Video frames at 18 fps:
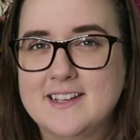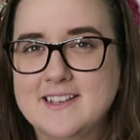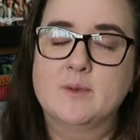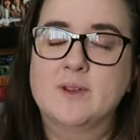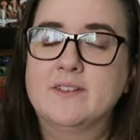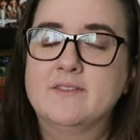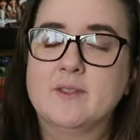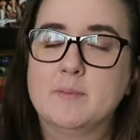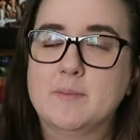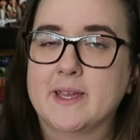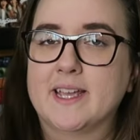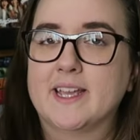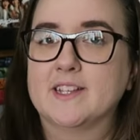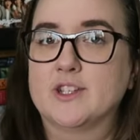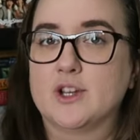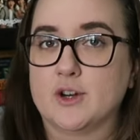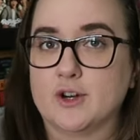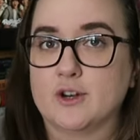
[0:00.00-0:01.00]
One of the
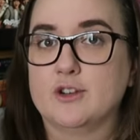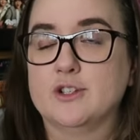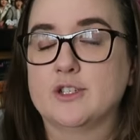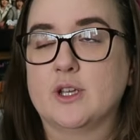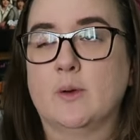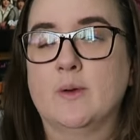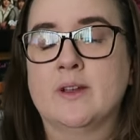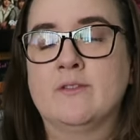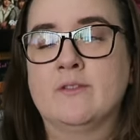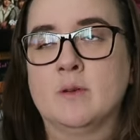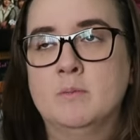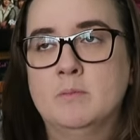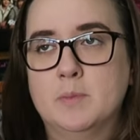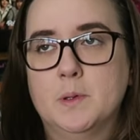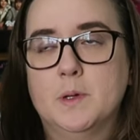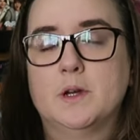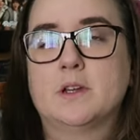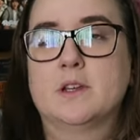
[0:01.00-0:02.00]
biggest hurdles going
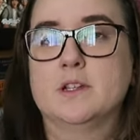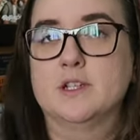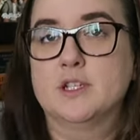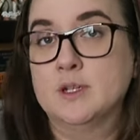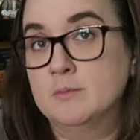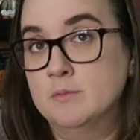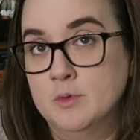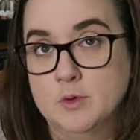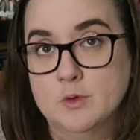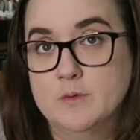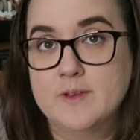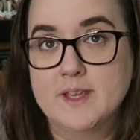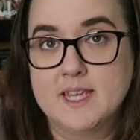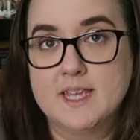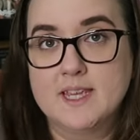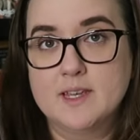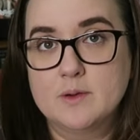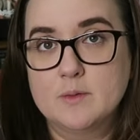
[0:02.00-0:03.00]
from book to
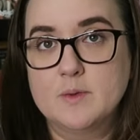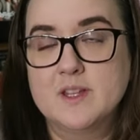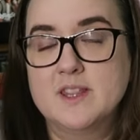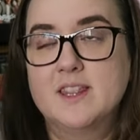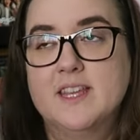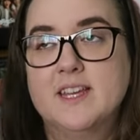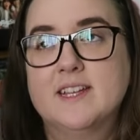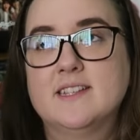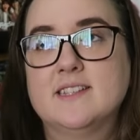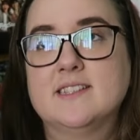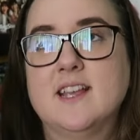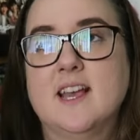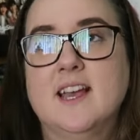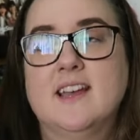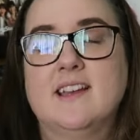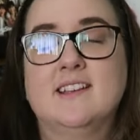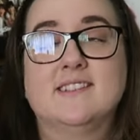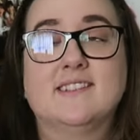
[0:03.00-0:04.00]
movie with this
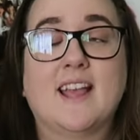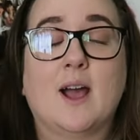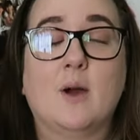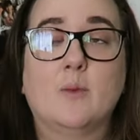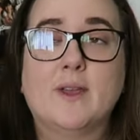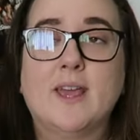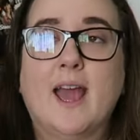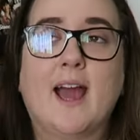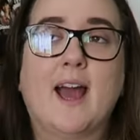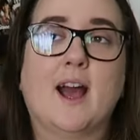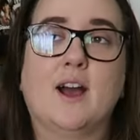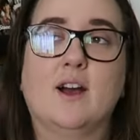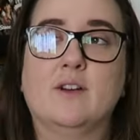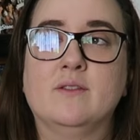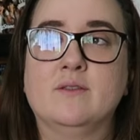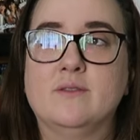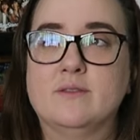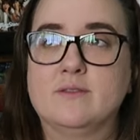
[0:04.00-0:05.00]
is that we
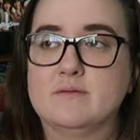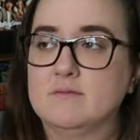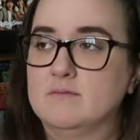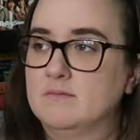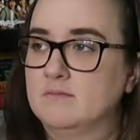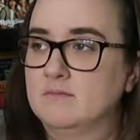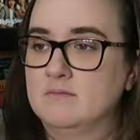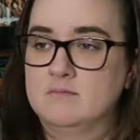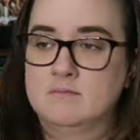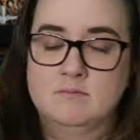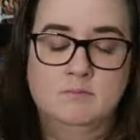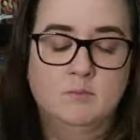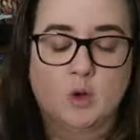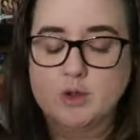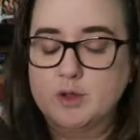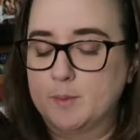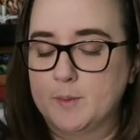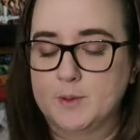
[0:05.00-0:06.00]
have
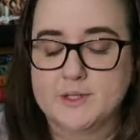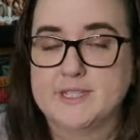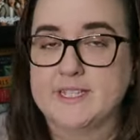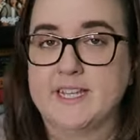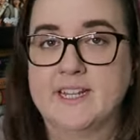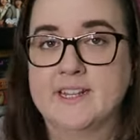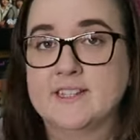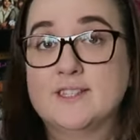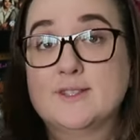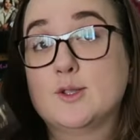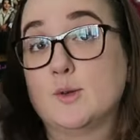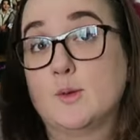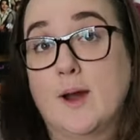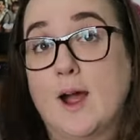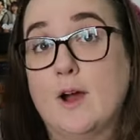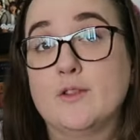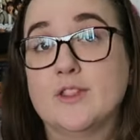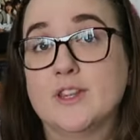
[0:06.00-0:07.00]
multiple scenes
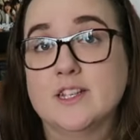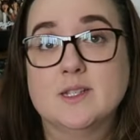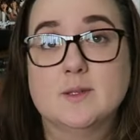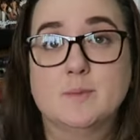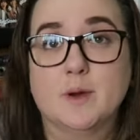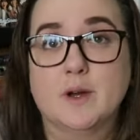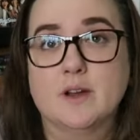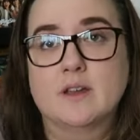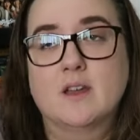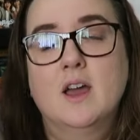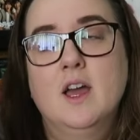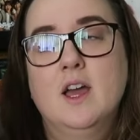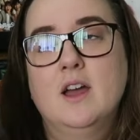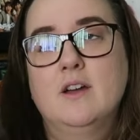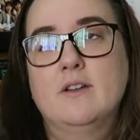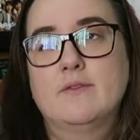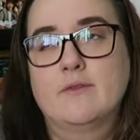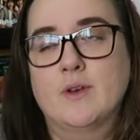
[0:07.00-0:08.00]
throughout this book
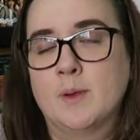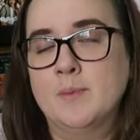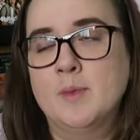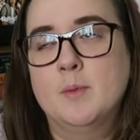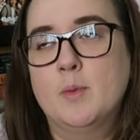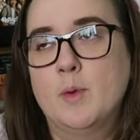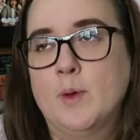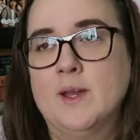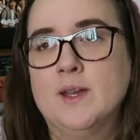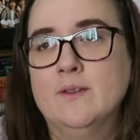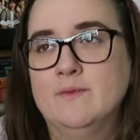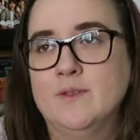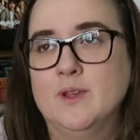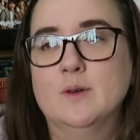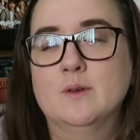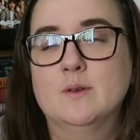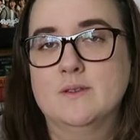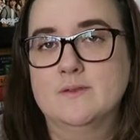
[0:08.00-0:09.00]
from the point of
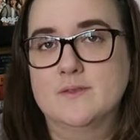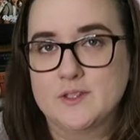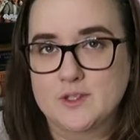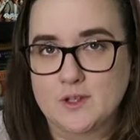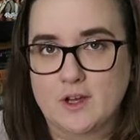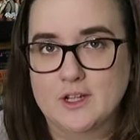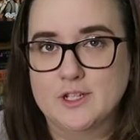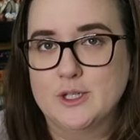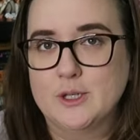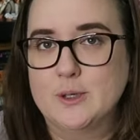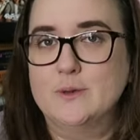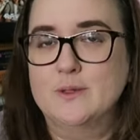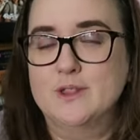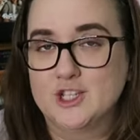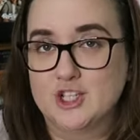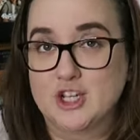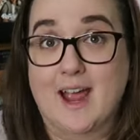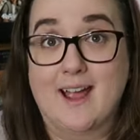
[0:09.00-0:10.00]
view of
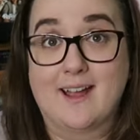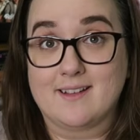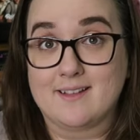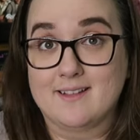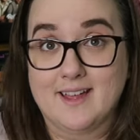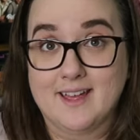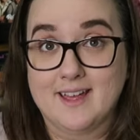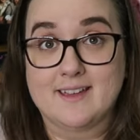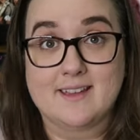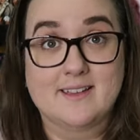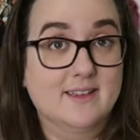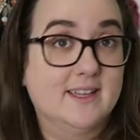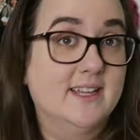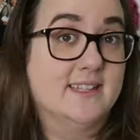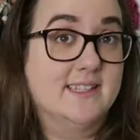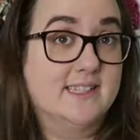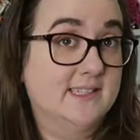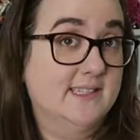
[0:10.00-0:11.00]
Sawtooth Jack. Like,
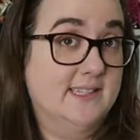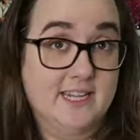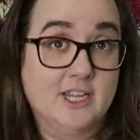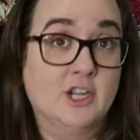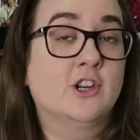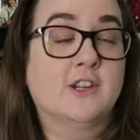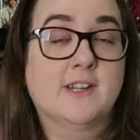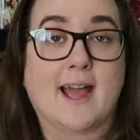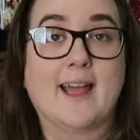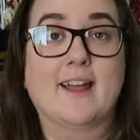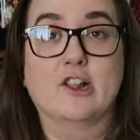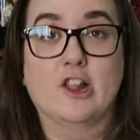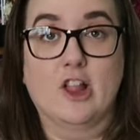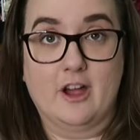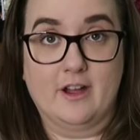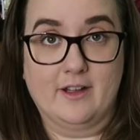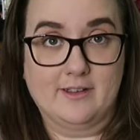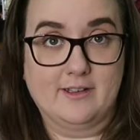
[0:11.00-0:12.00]
it's inner
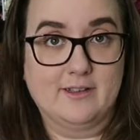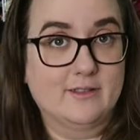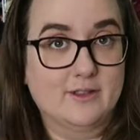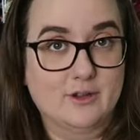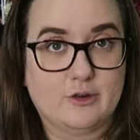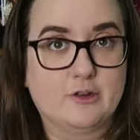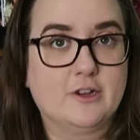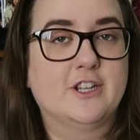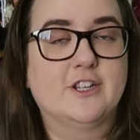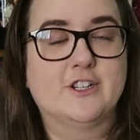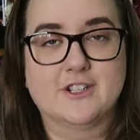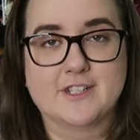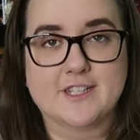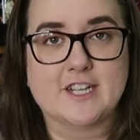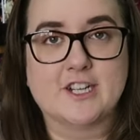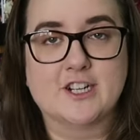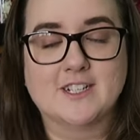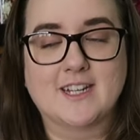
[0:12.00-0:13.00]
dialogue, the
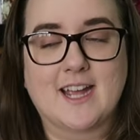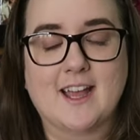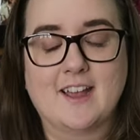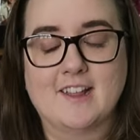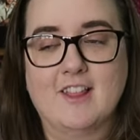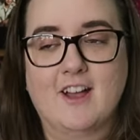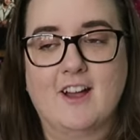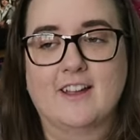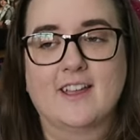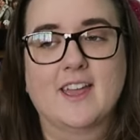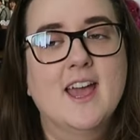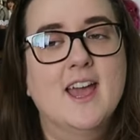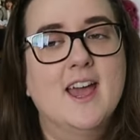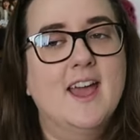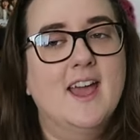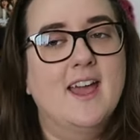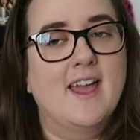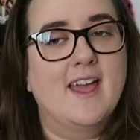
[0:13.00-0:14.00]
creature's inner dialogue.
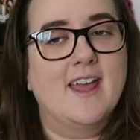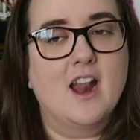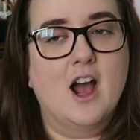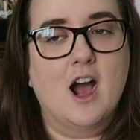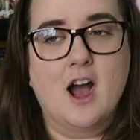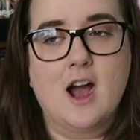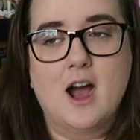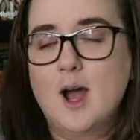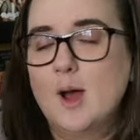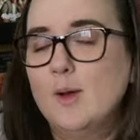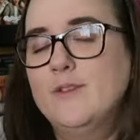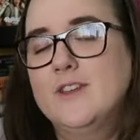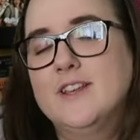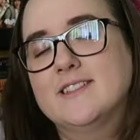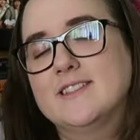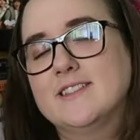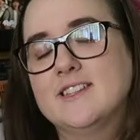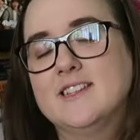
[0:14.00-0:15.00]
And
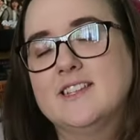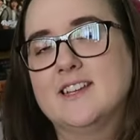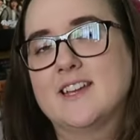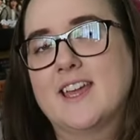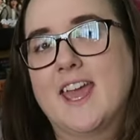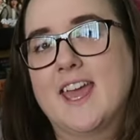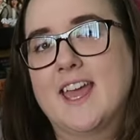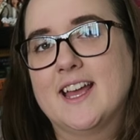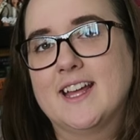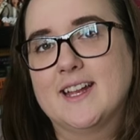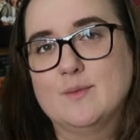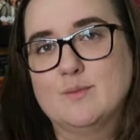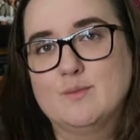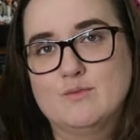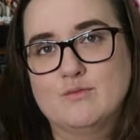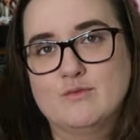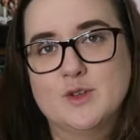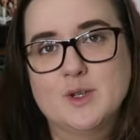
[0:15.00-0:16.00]
obviously, you can't
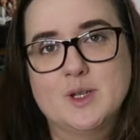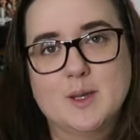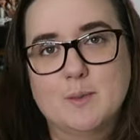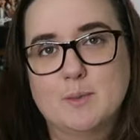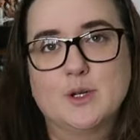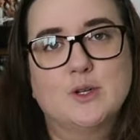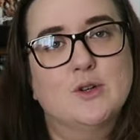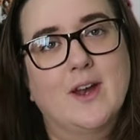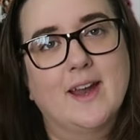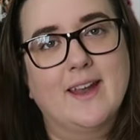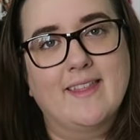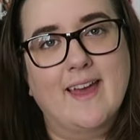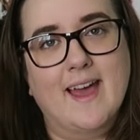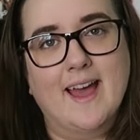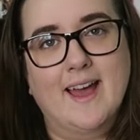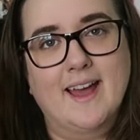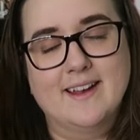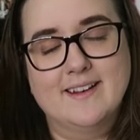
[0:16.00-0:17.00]
really portray
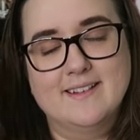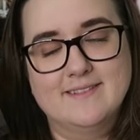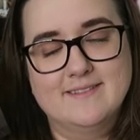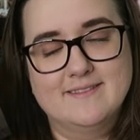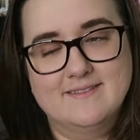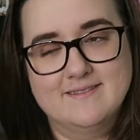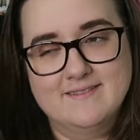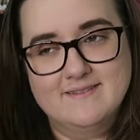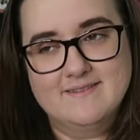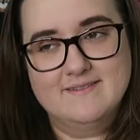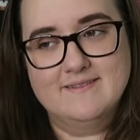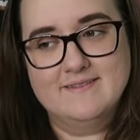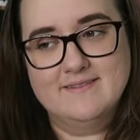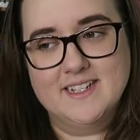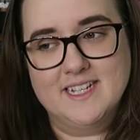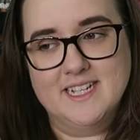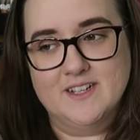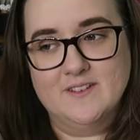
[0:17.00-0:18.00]
that
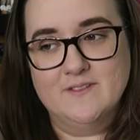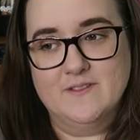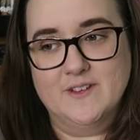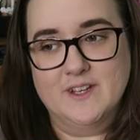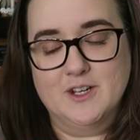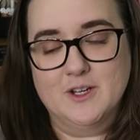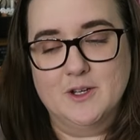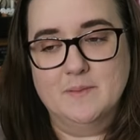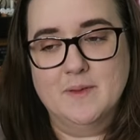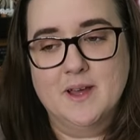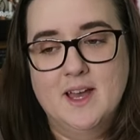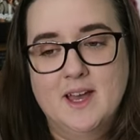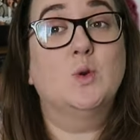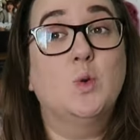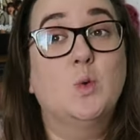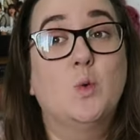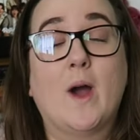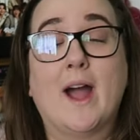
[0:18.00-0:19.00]
in film.
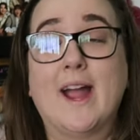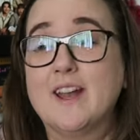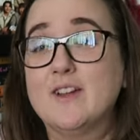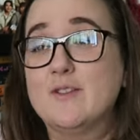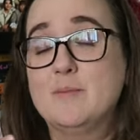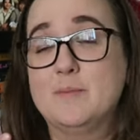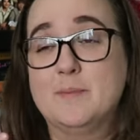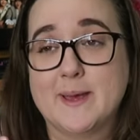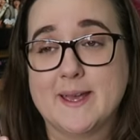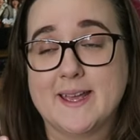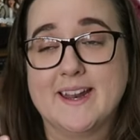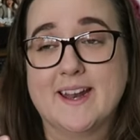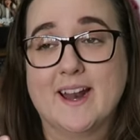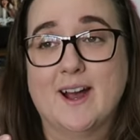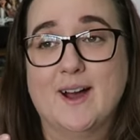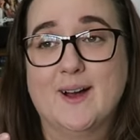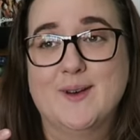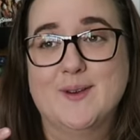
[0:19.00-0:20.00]
Quite a
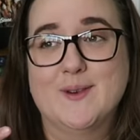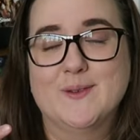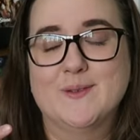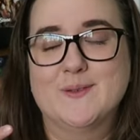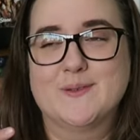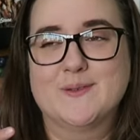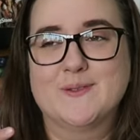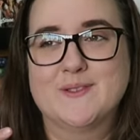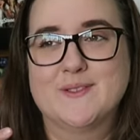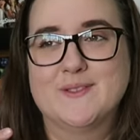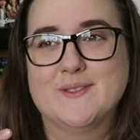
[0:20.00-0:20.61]
bit of